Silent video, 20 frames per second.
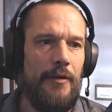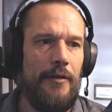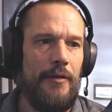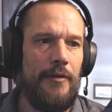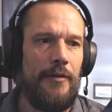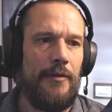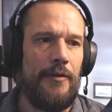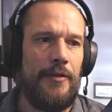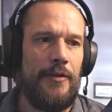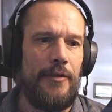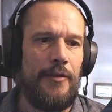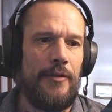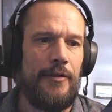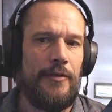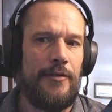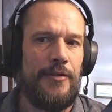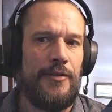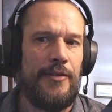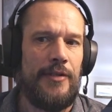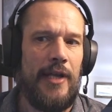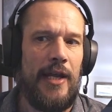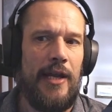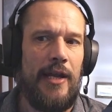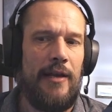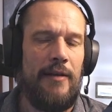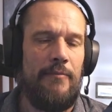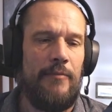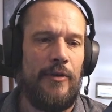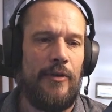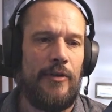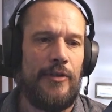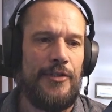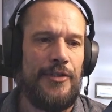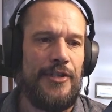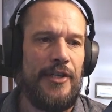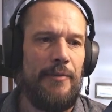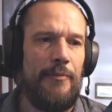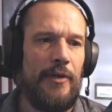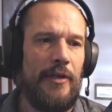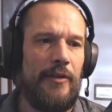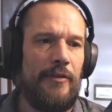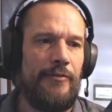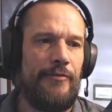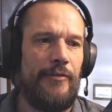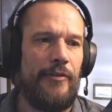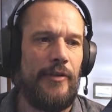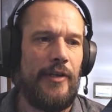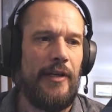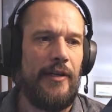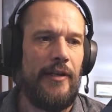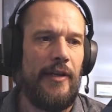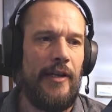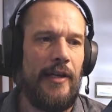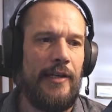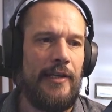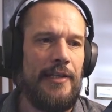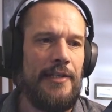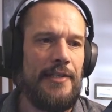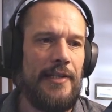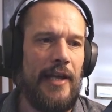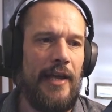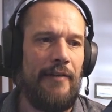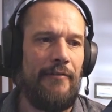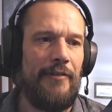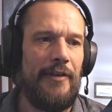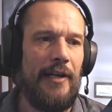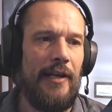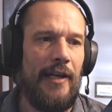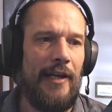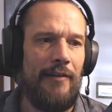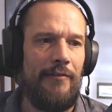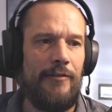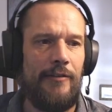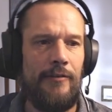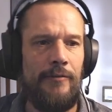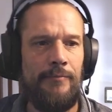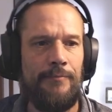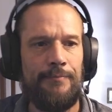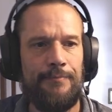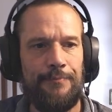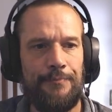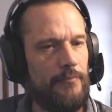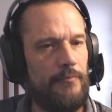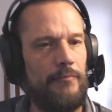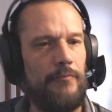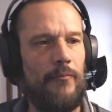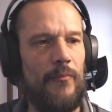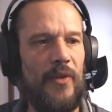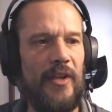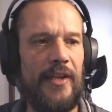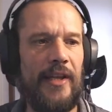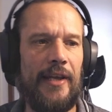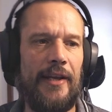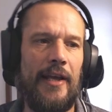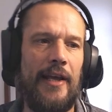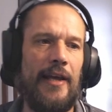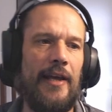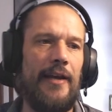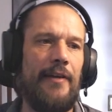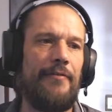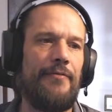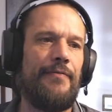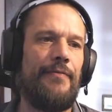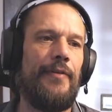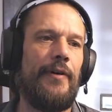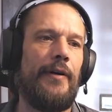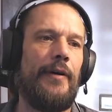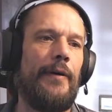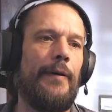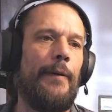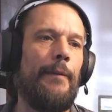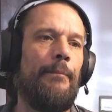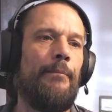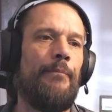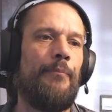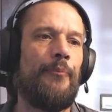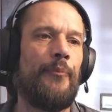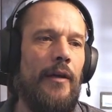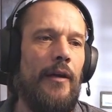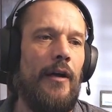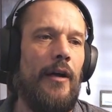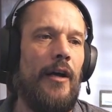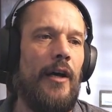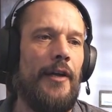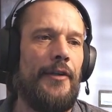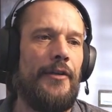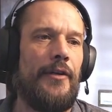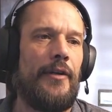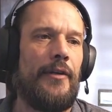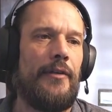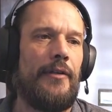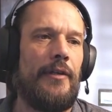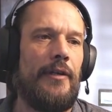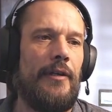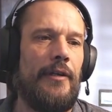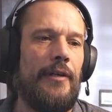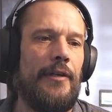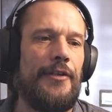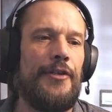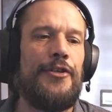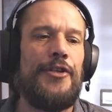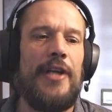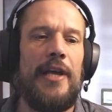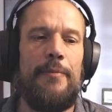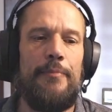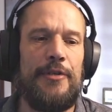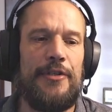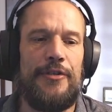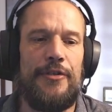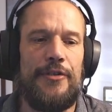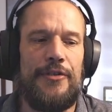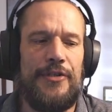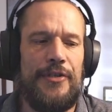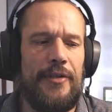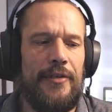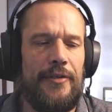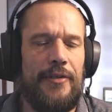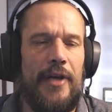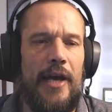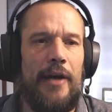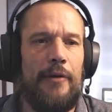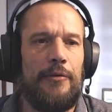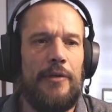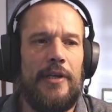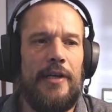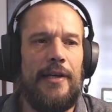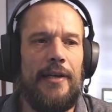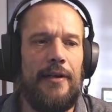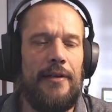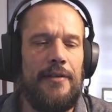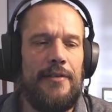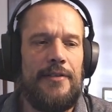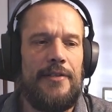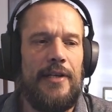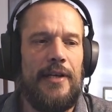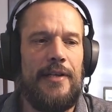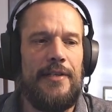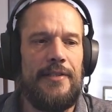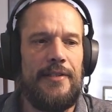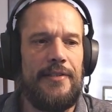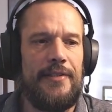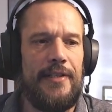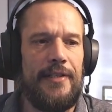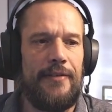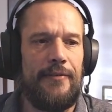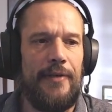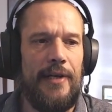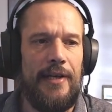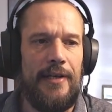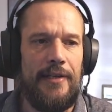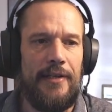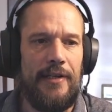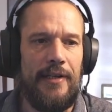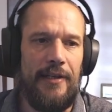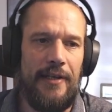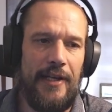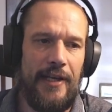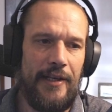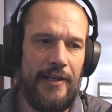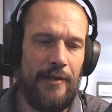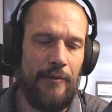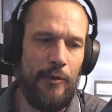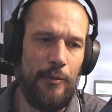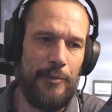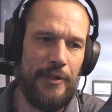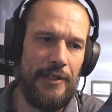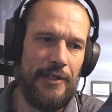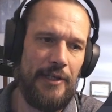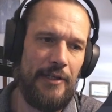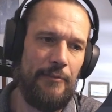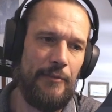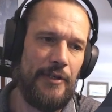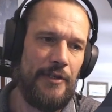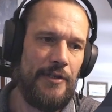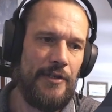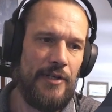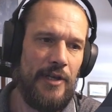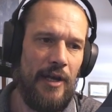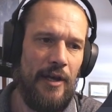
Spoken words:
the same or similar for at least every level. Then I have other, the shape is just the outline, the size, etc. In there will be an image,